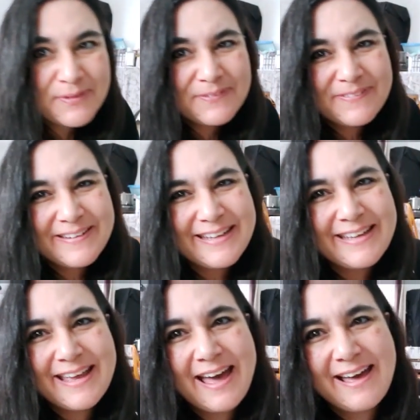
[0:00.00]

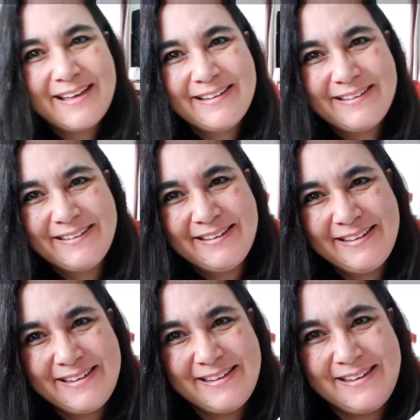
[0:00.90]
Maria.
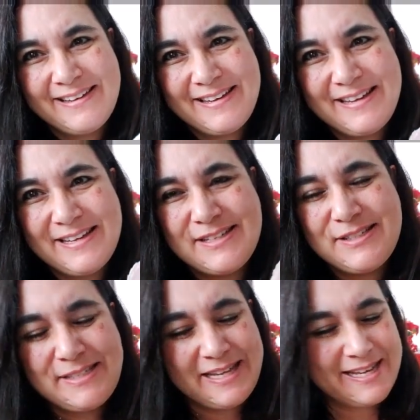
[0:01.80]

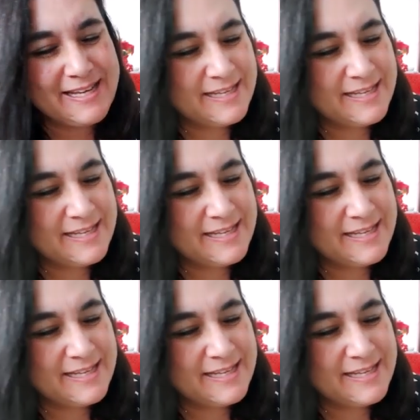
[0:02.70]
She